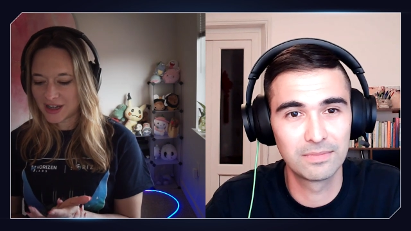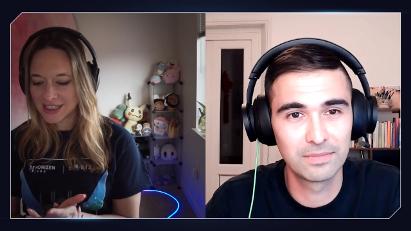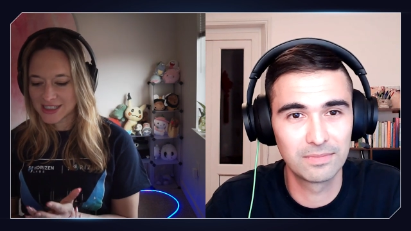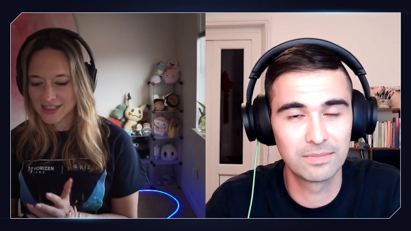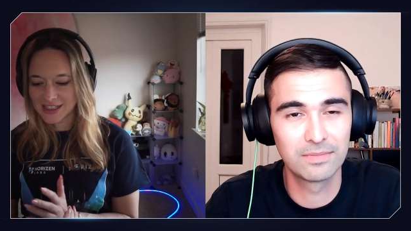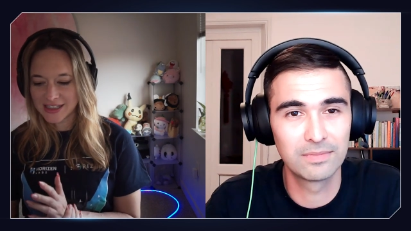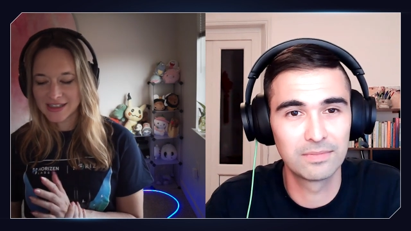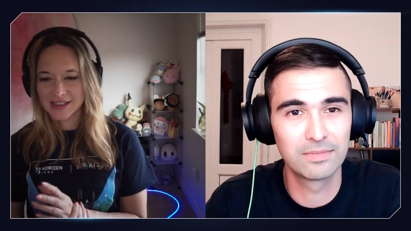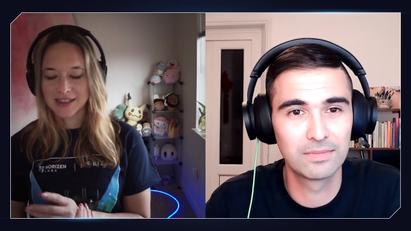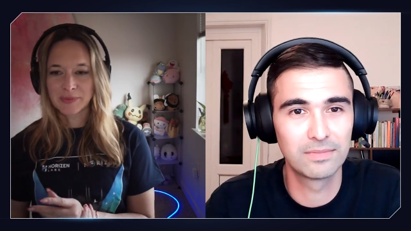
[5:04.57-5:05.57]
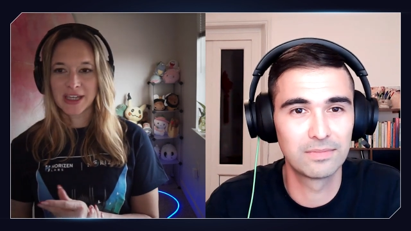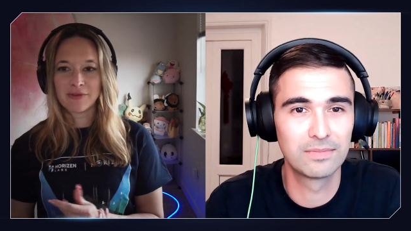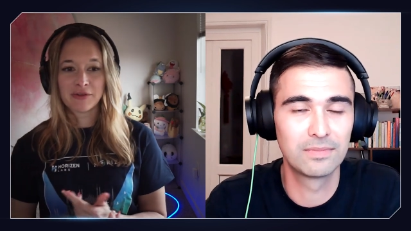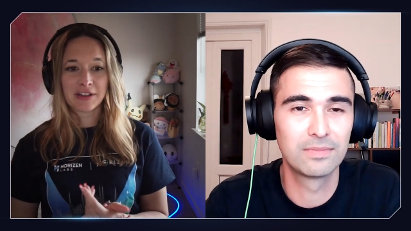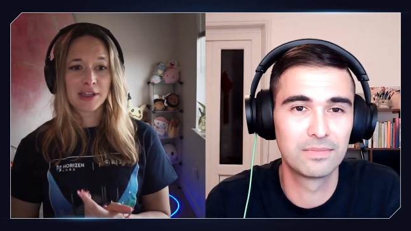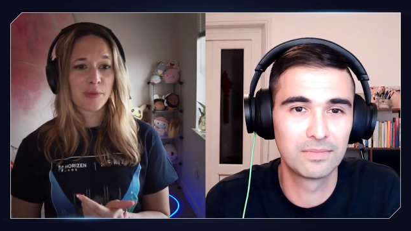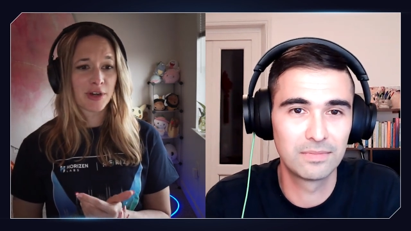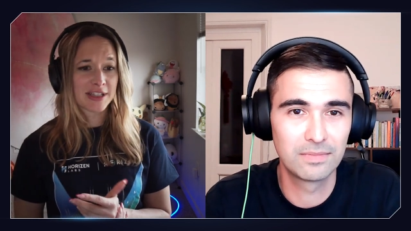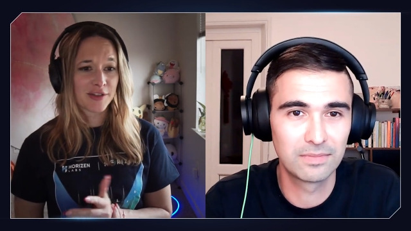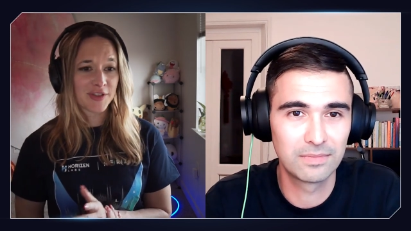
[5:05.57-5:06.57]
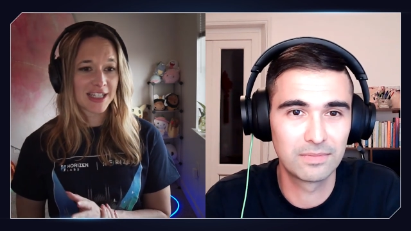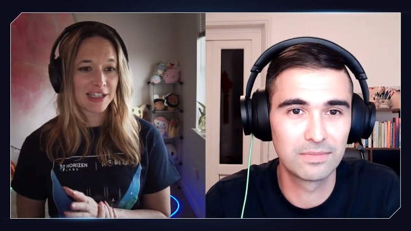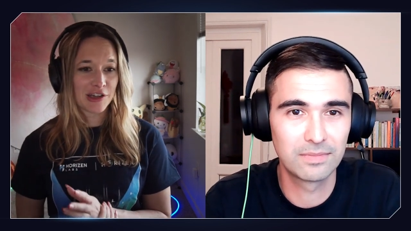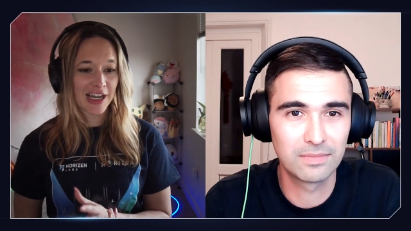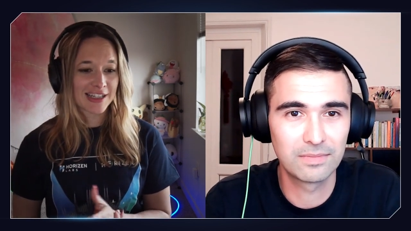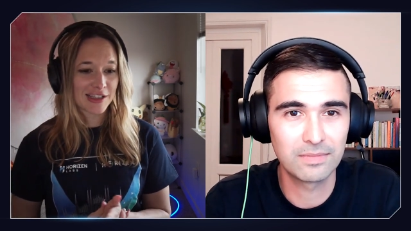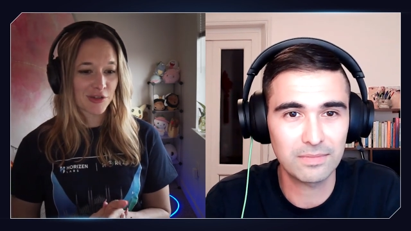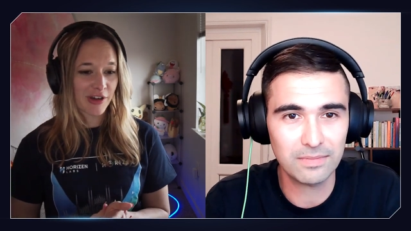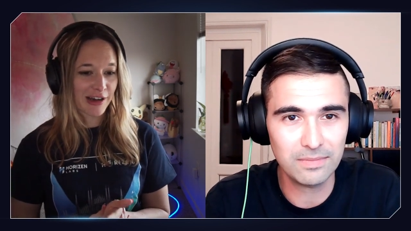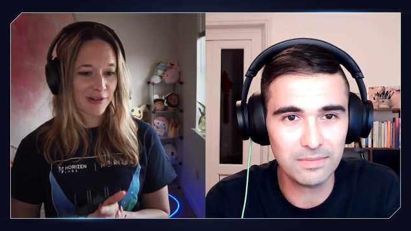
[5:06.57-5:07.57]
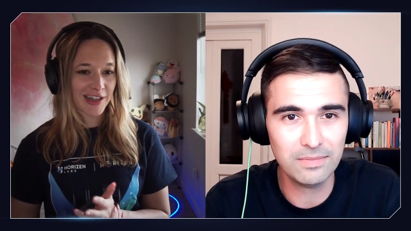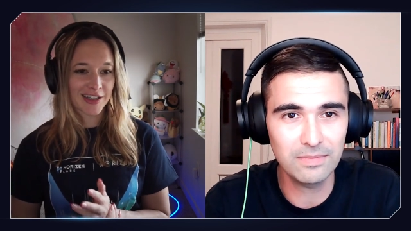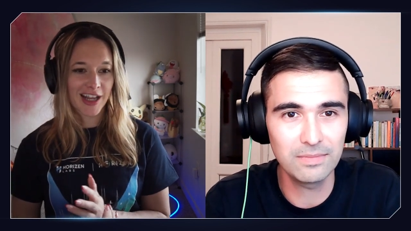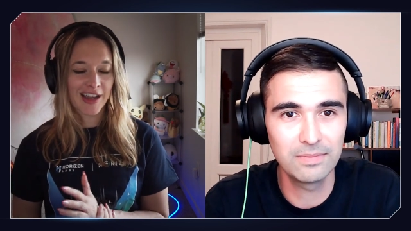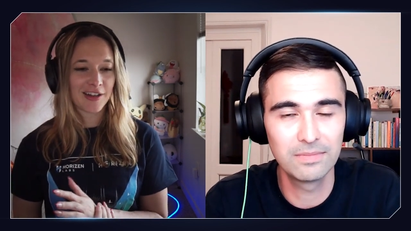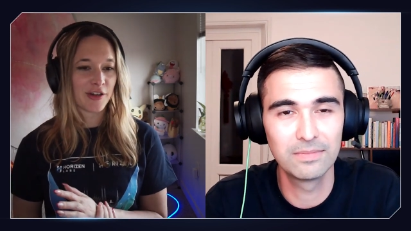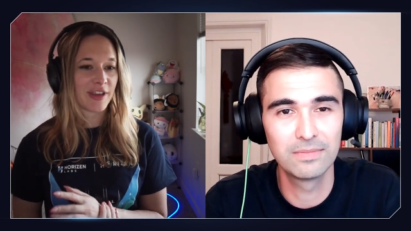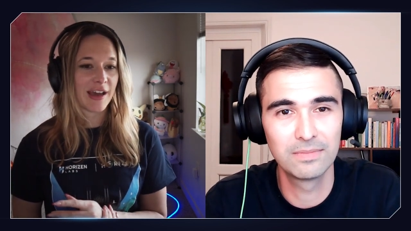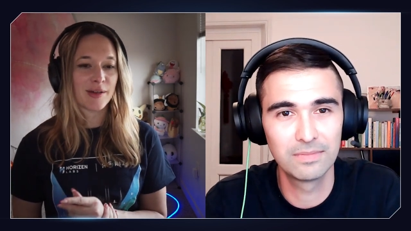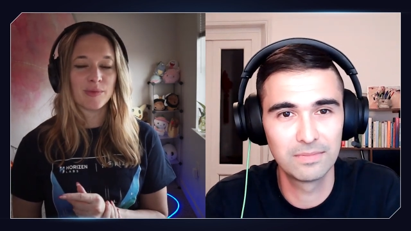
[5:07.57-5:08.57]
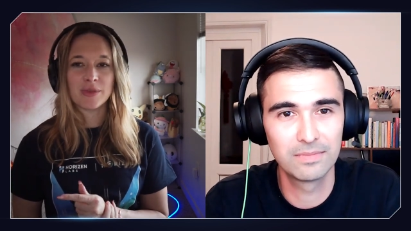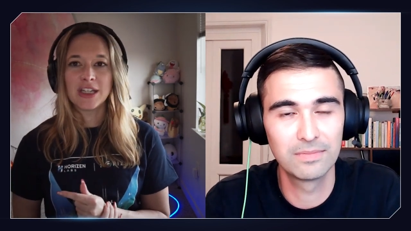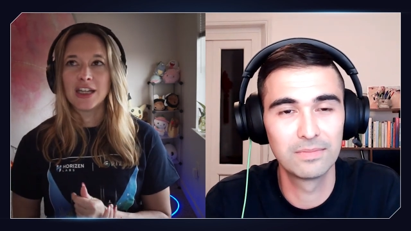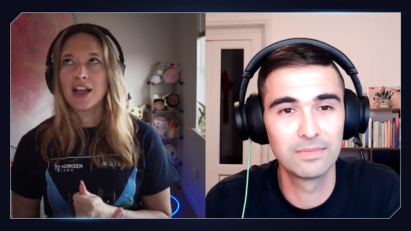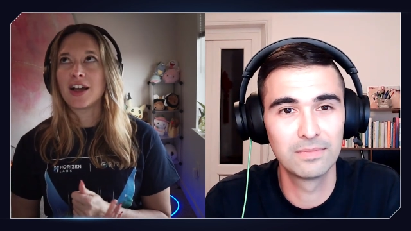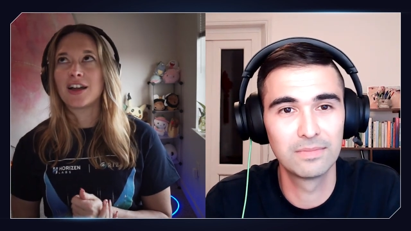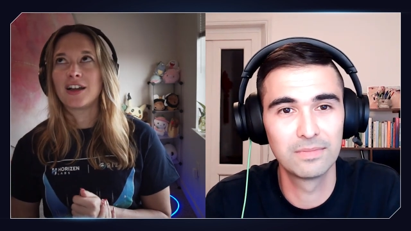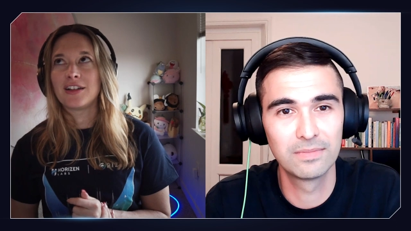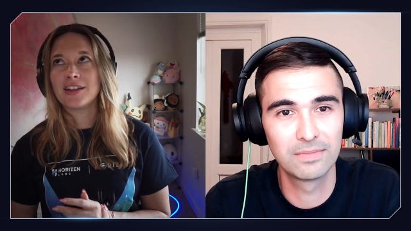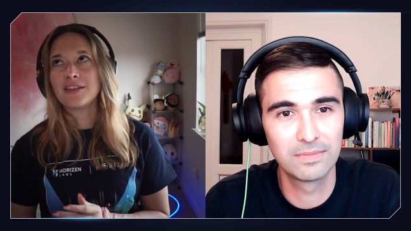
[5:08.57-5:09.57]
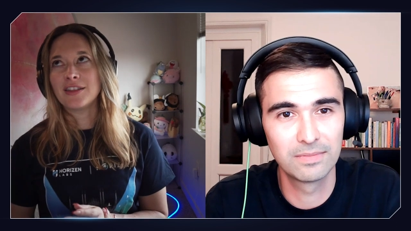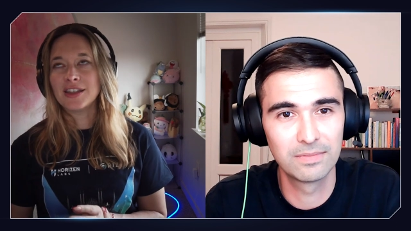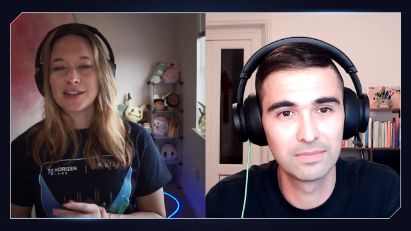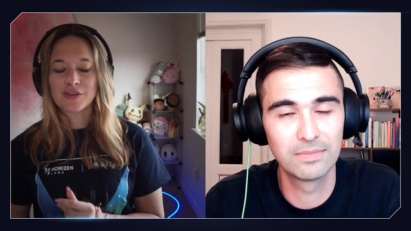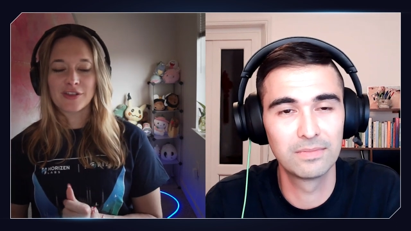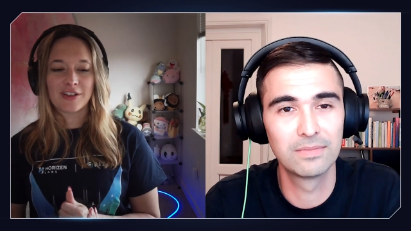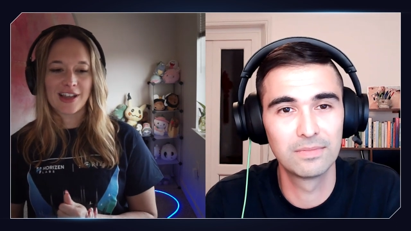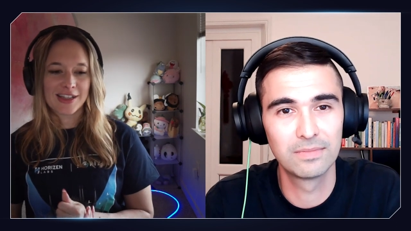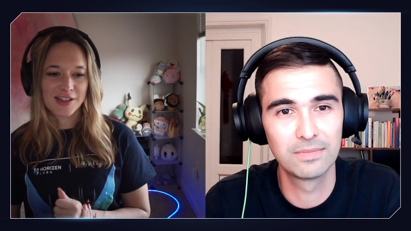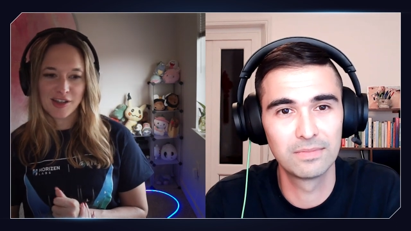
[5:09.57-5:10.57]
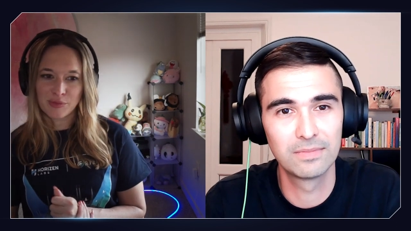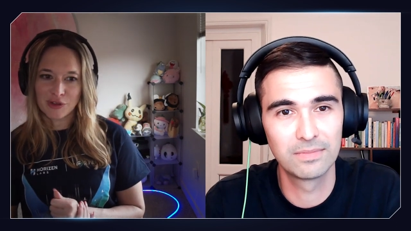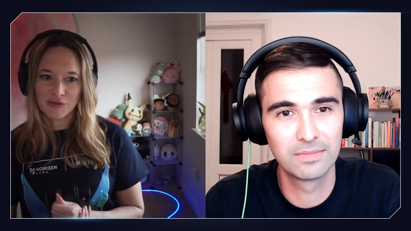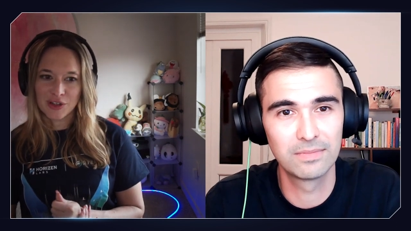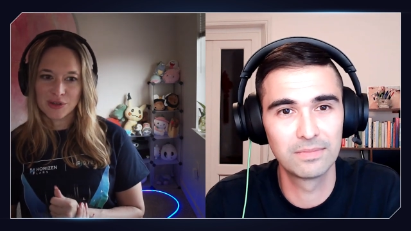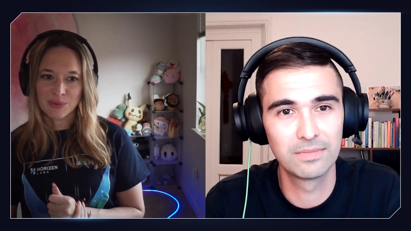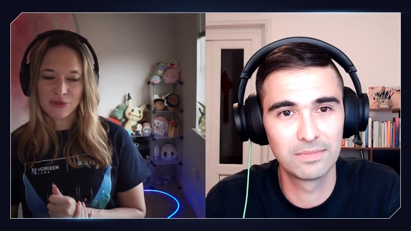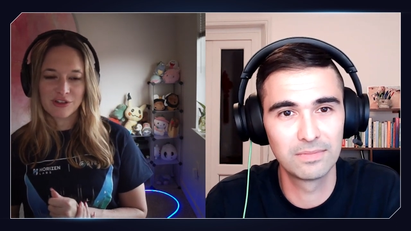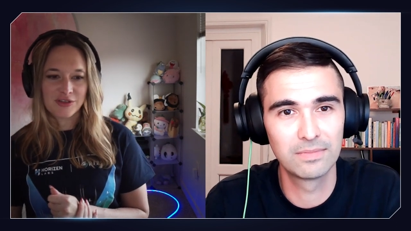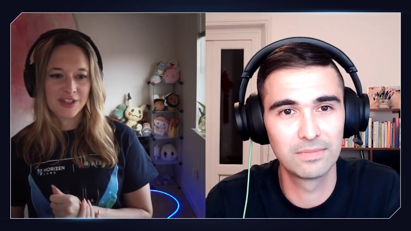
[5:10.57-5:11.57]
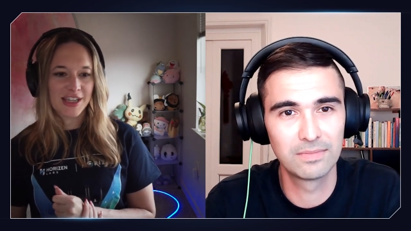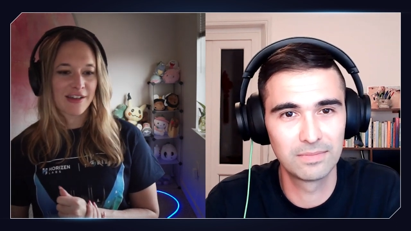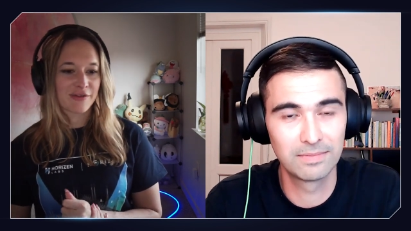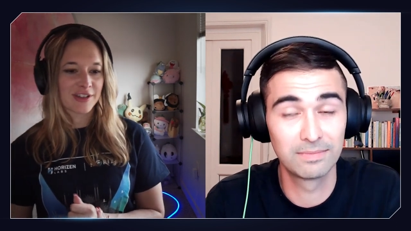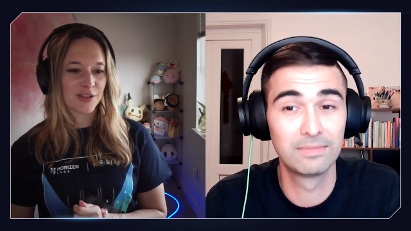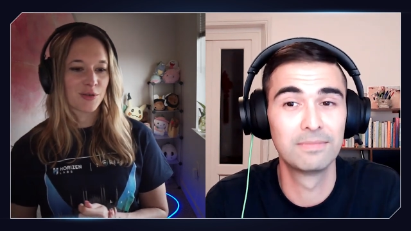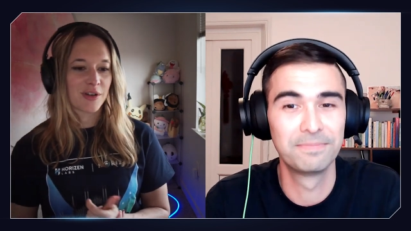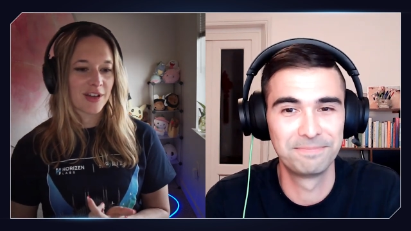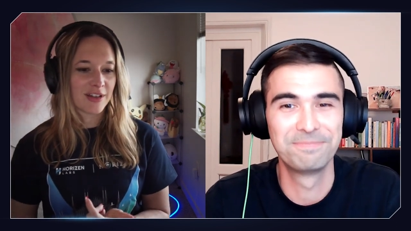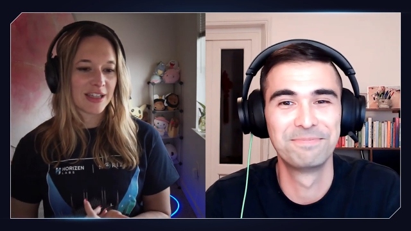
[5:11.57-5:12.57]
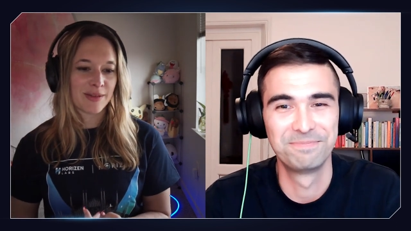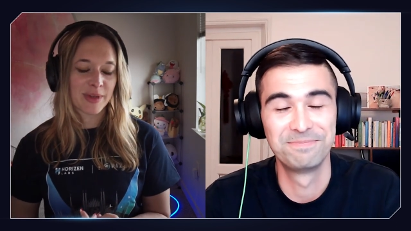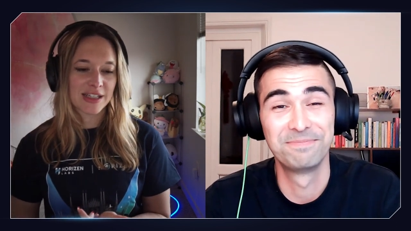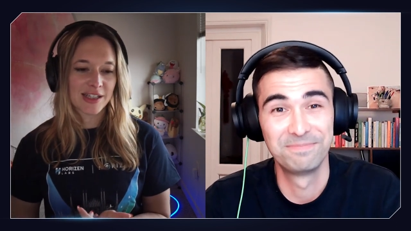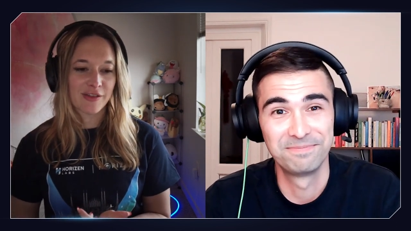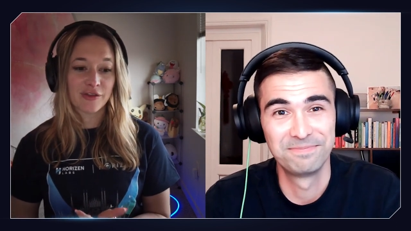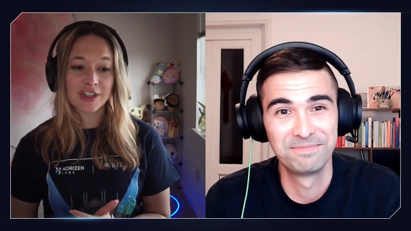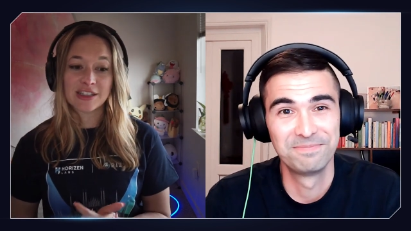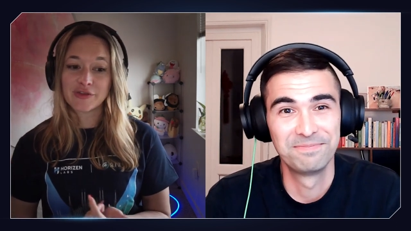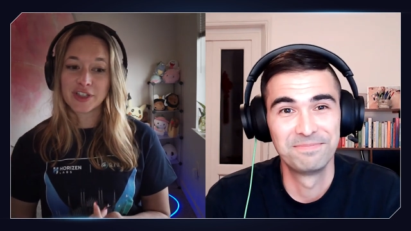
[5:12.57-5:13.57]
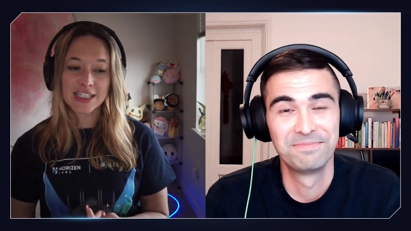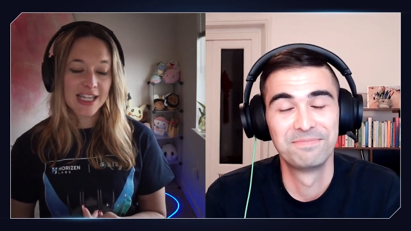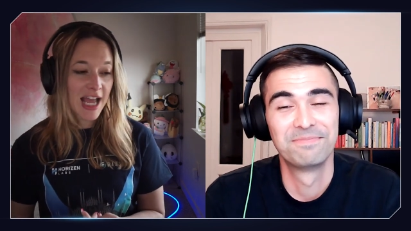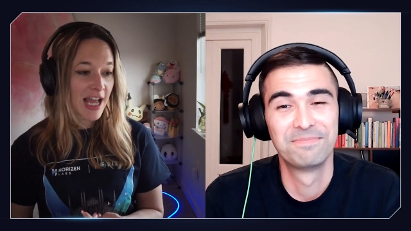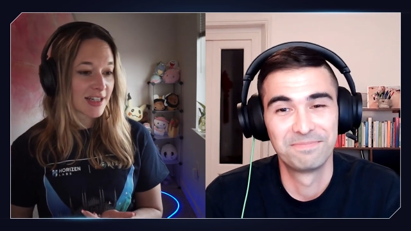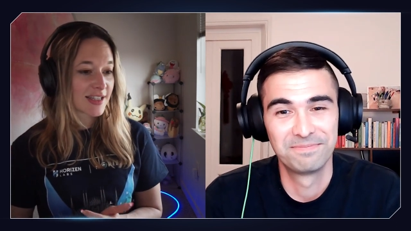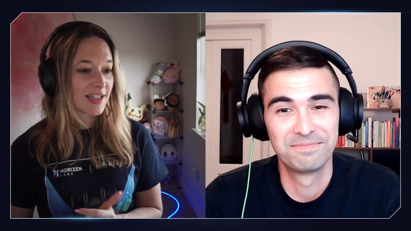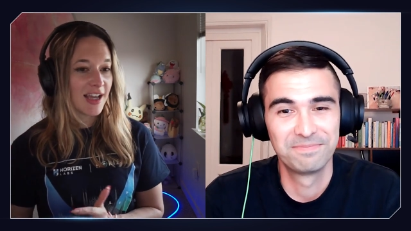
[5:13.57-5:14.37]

Speaker 1: honestly, it's been really impressive seeing you guys' track record. I know that uh, at least for the last couple of years, bridges have historically been suffering different attacks.